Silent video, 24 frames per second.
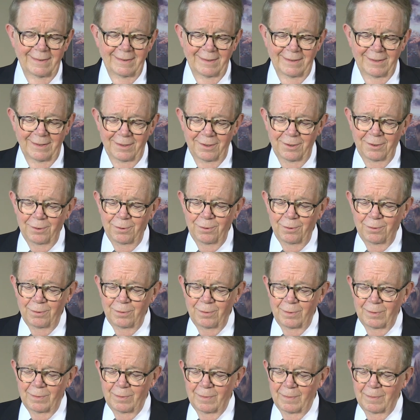
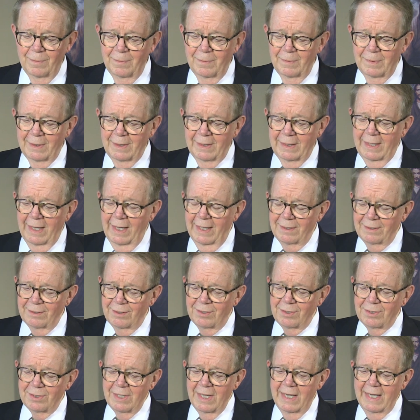You can
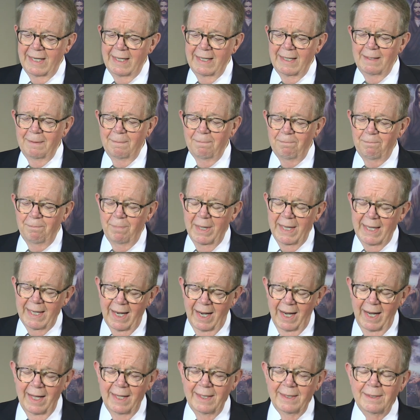see
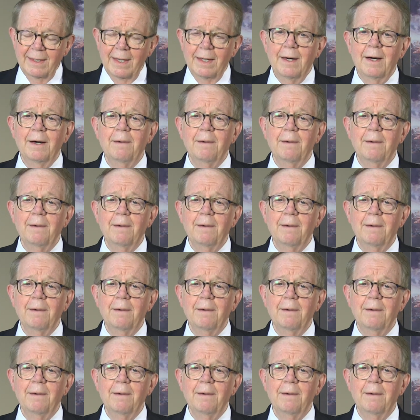beyond